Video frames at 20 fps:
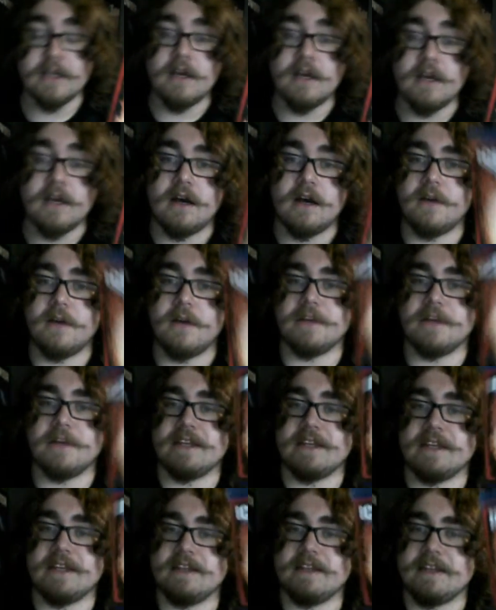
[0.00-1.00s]
And
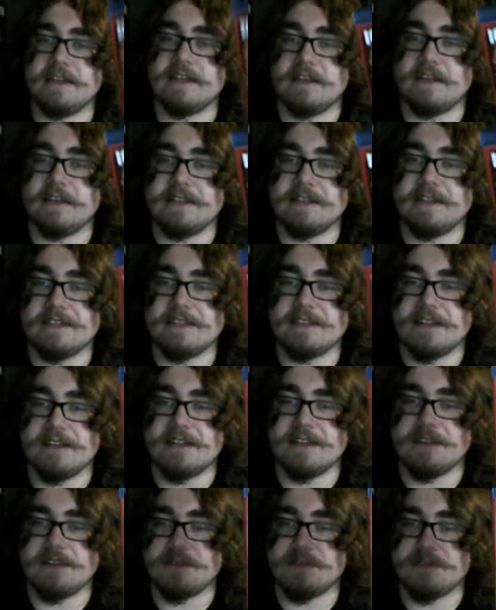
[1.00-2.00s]
it's
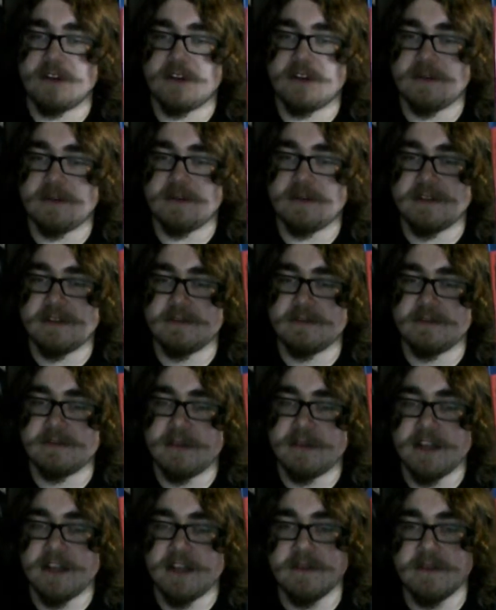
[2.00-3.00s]

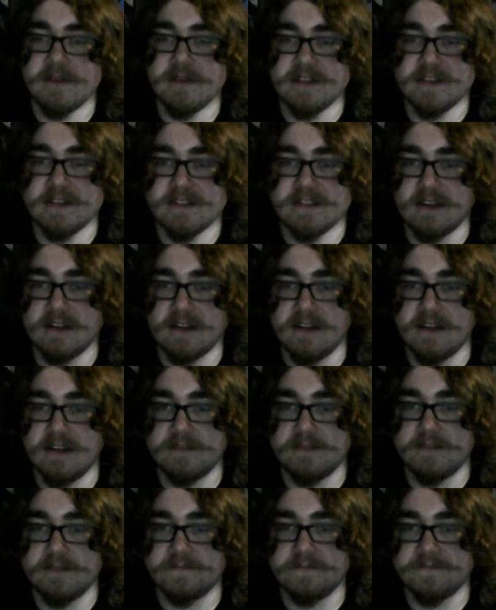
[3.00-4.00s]
about him and his
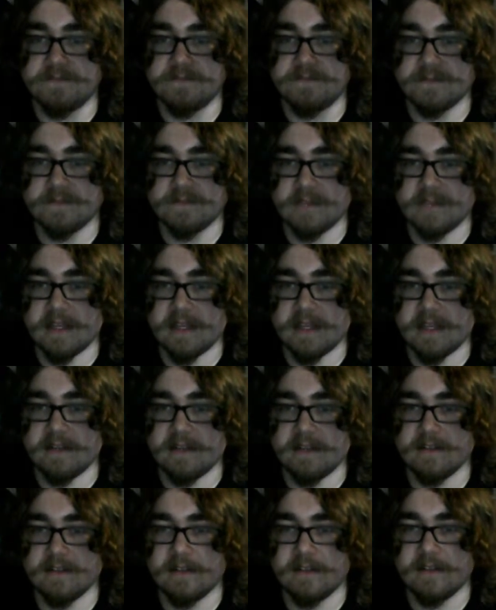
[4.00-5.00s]
son, and
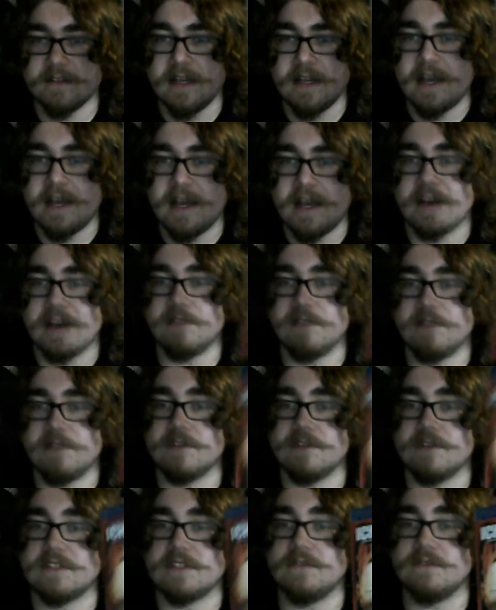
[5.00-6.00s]
how he
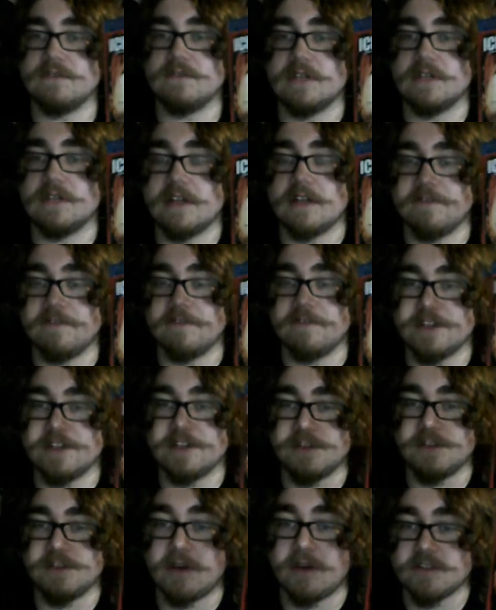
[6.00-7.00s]
wants to avenge
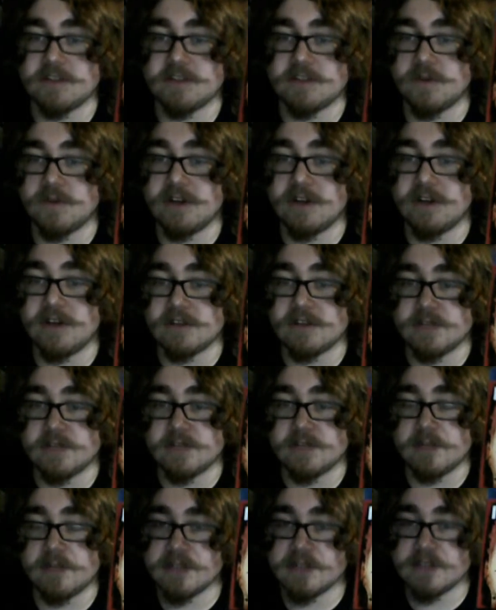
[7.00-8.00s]
the boss as well, because when
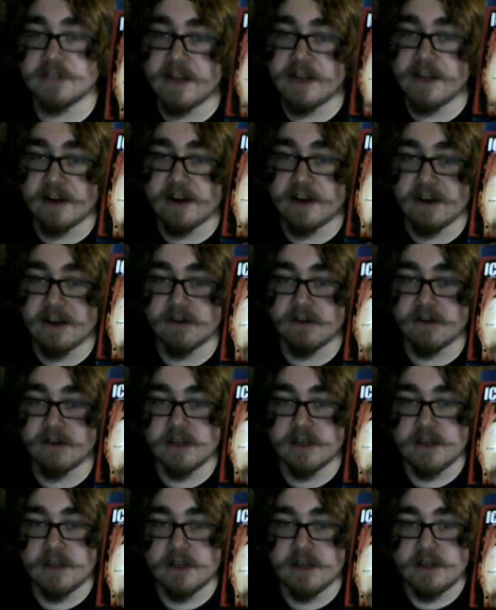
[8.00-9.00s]
he was down and out,
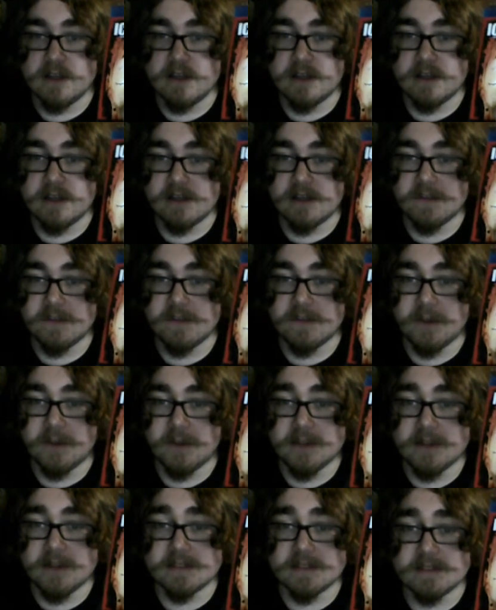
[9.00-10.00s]
the
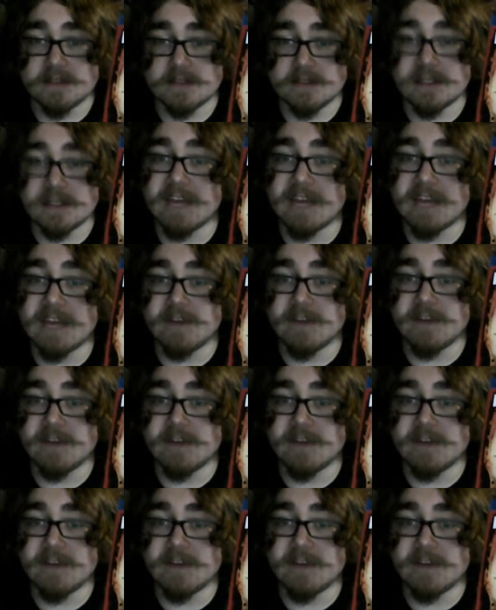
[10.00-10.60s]
boss gave him a